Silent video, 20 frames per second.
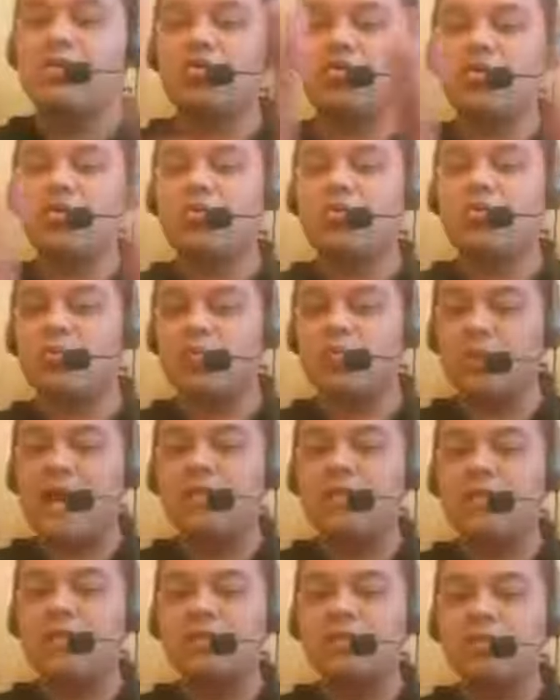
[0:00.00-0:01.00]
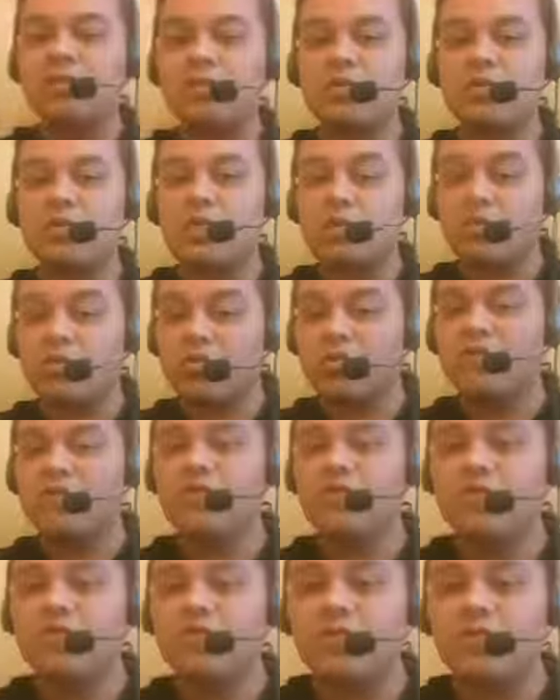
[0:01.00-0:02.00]
your reality, within your
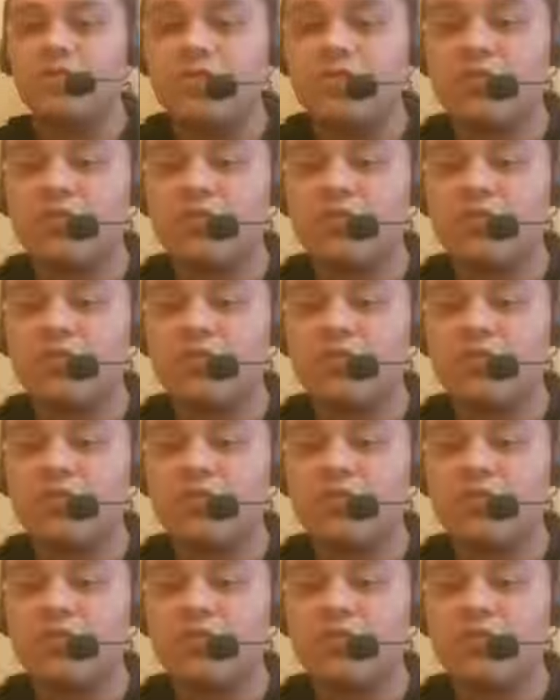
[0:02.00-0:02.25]
view of